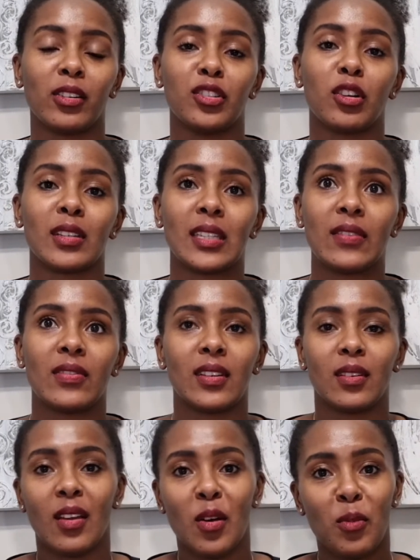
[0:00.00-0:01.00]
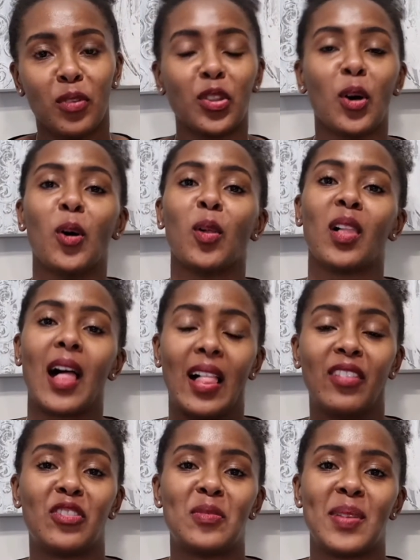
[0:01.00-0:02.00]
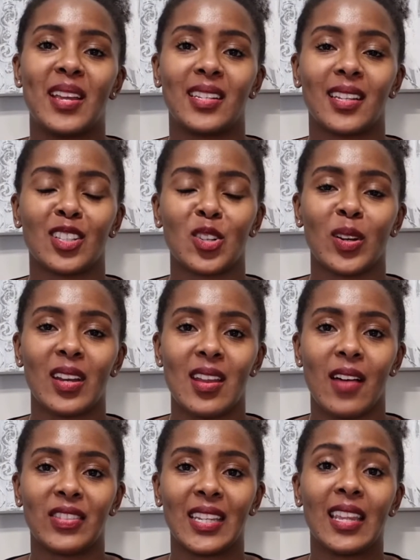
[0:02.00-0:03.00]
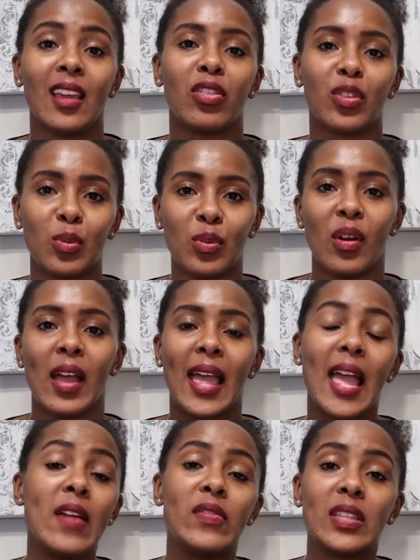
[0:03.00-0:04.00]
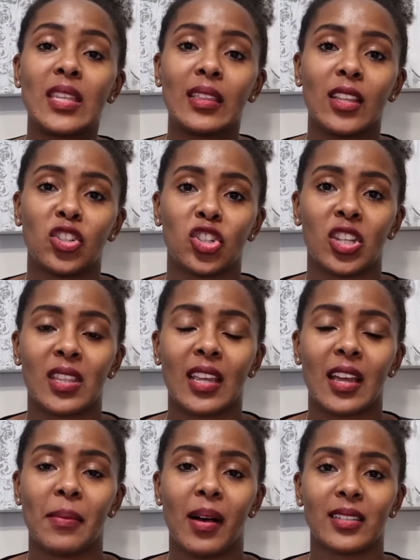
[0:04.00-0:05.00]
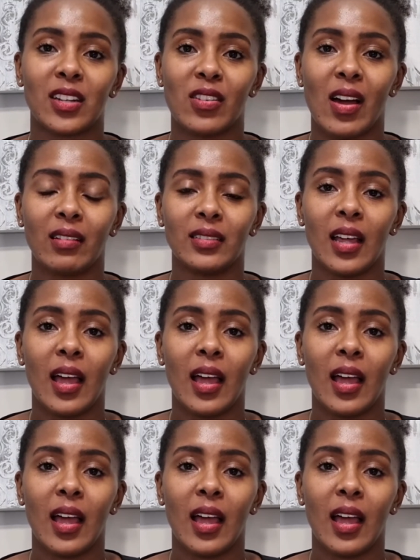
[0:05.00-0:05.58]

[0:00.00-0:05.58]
because even with the whole alphabet, it's not enough to get through everything that you should think about around